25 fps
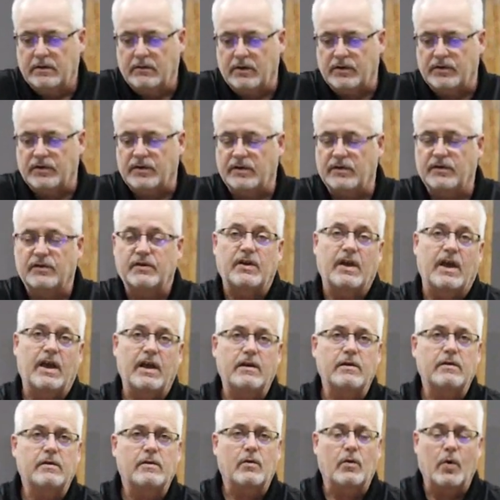Kristen
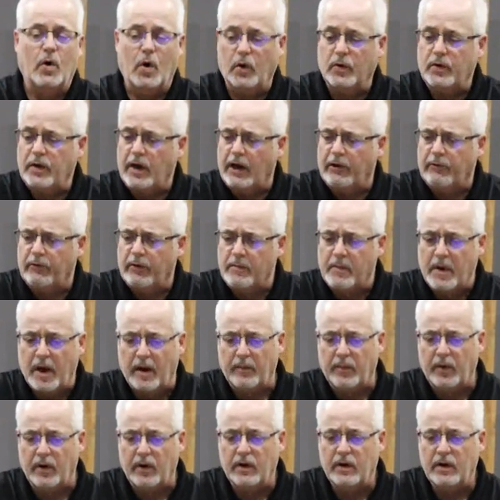said, quote, "I
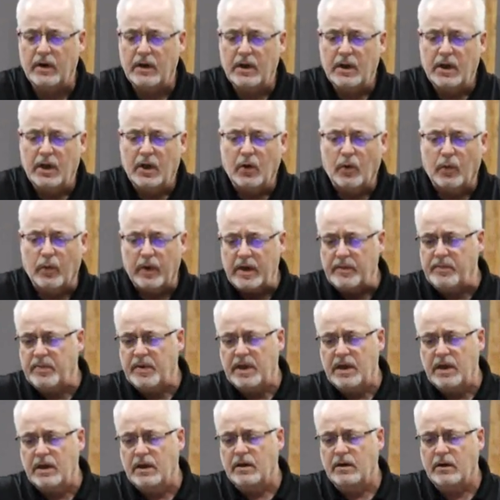remember
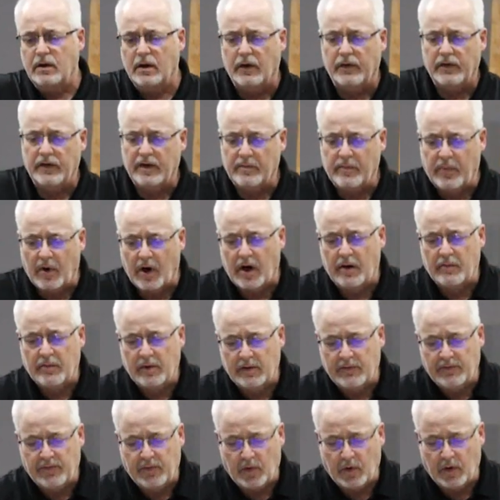weeping on the
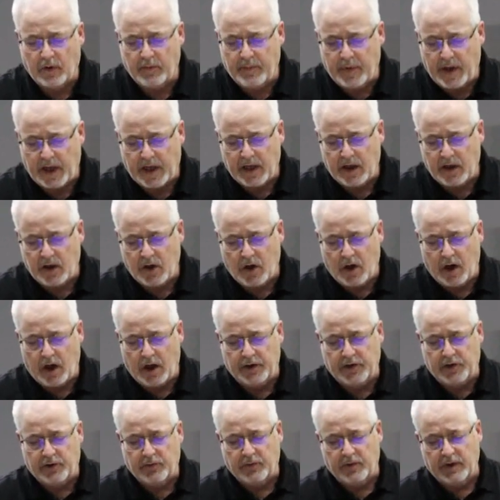apartment floor, begging
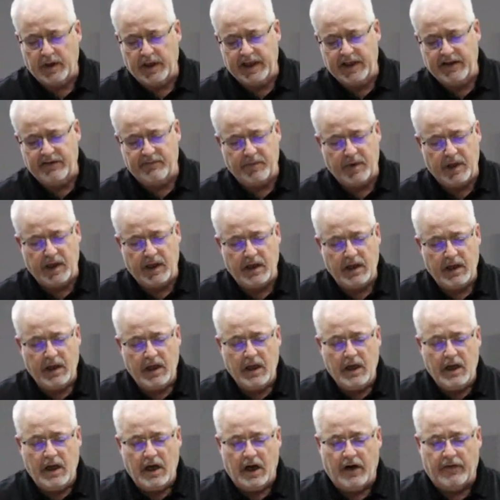God to relieve me
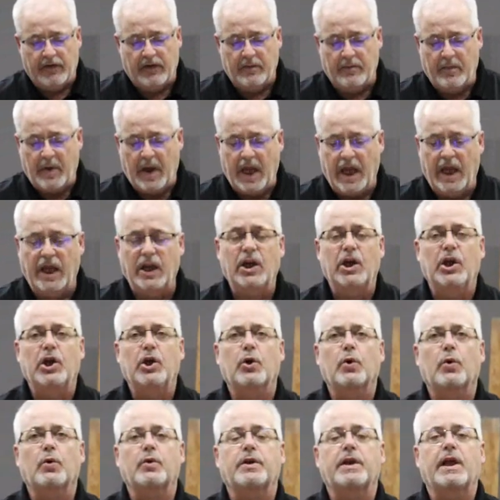of the pain
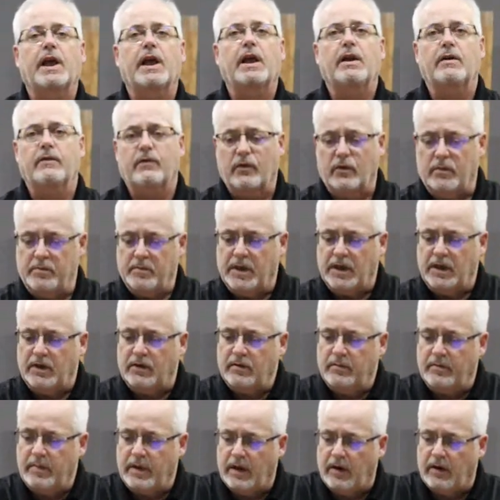he ordained for me
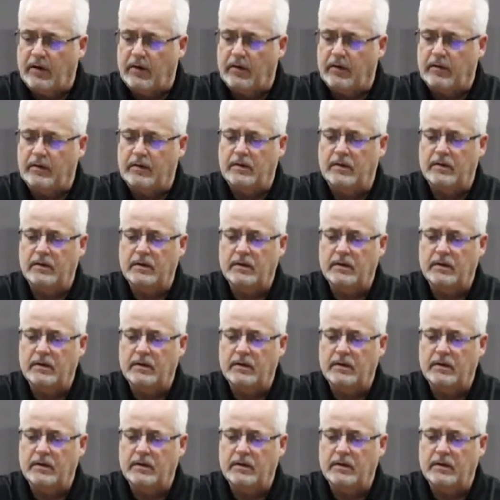to bear."